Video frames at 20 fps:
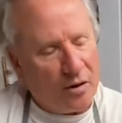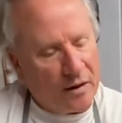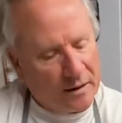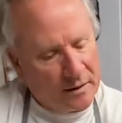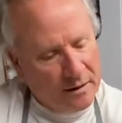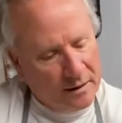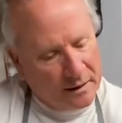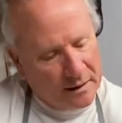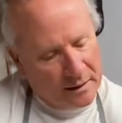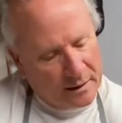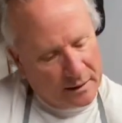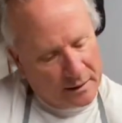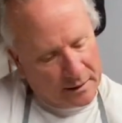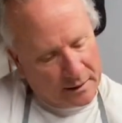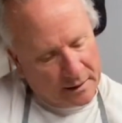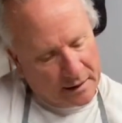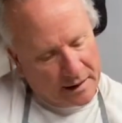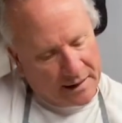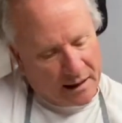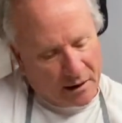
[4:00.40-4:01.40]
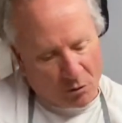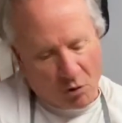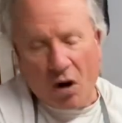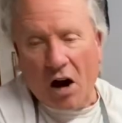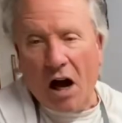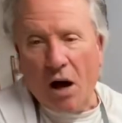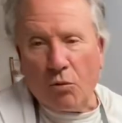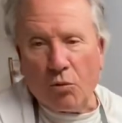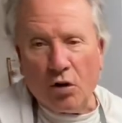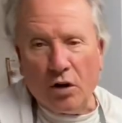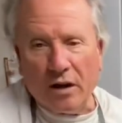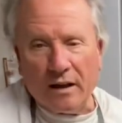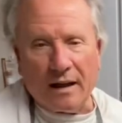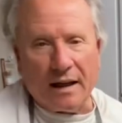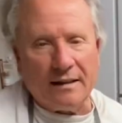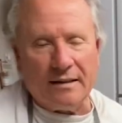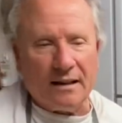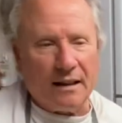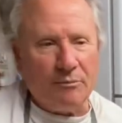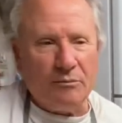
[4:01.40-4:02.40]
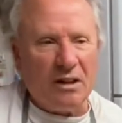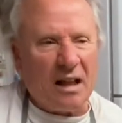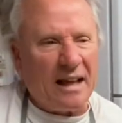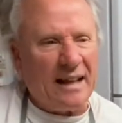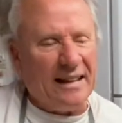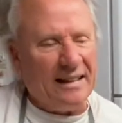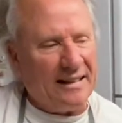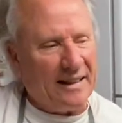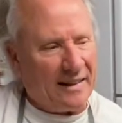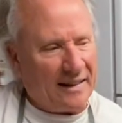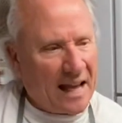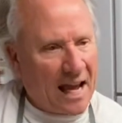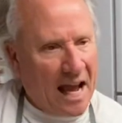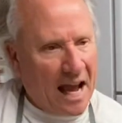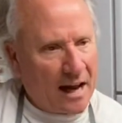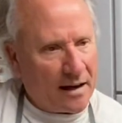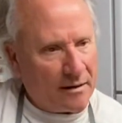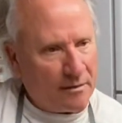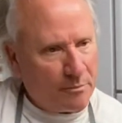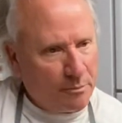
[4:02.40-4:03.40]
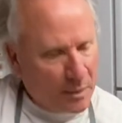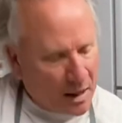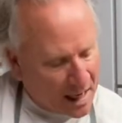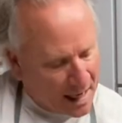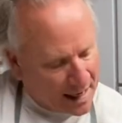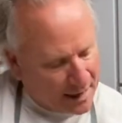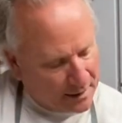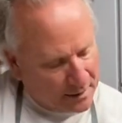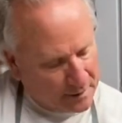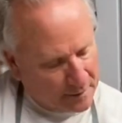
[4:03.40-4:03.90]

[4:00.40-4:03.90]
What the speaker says: and then raw wood. I'm not into that. But,